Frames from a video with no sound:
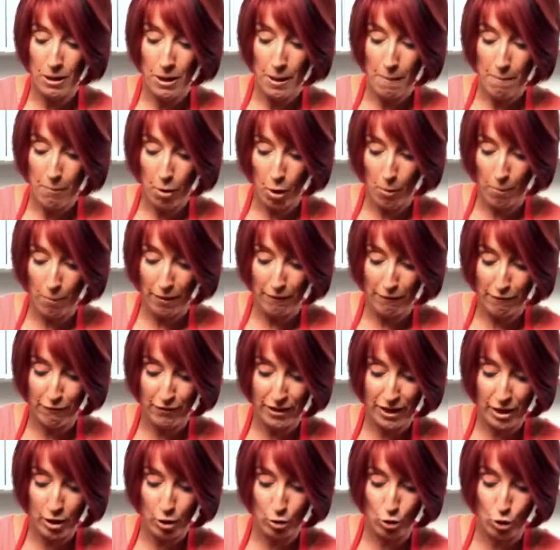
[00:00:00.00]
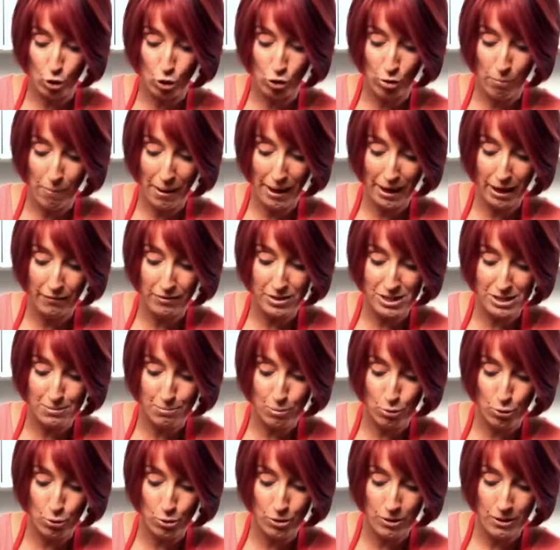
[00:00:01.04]
pop my finger or the back of a
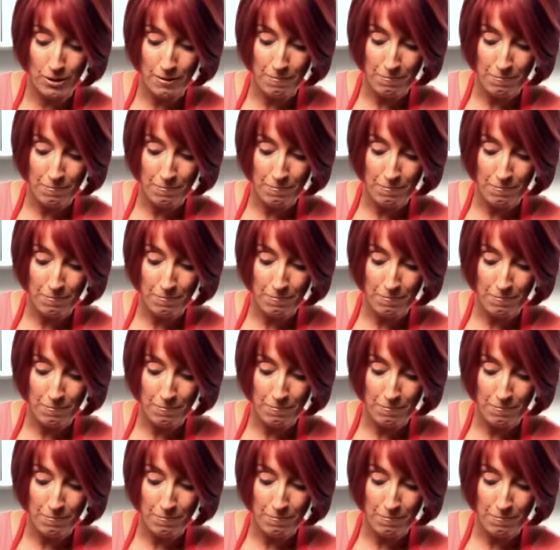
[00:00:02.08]
spoon